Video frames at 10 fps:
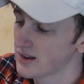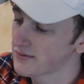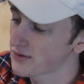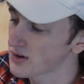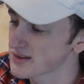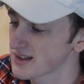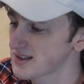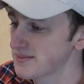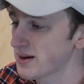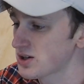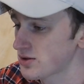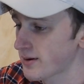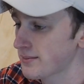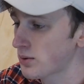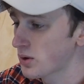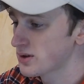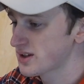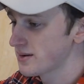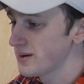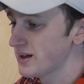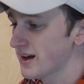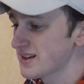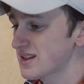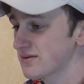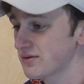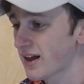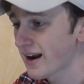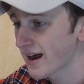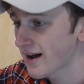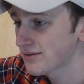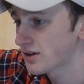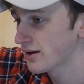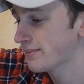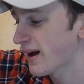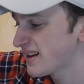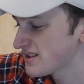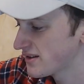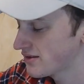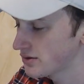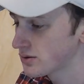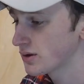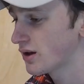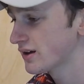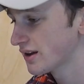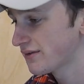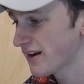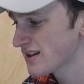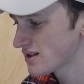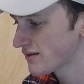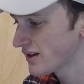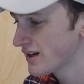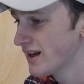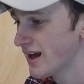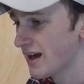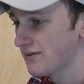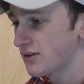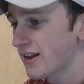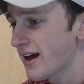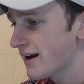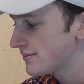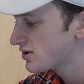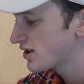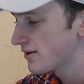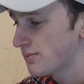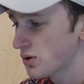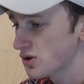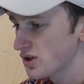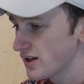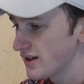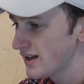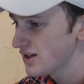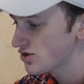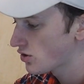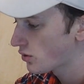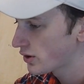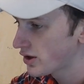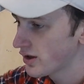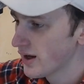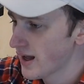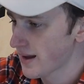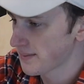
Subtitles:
The first is to make sure my board's going to be nice and flat after I pass it through along the face of it. And for that, I'm just going to push in each corner and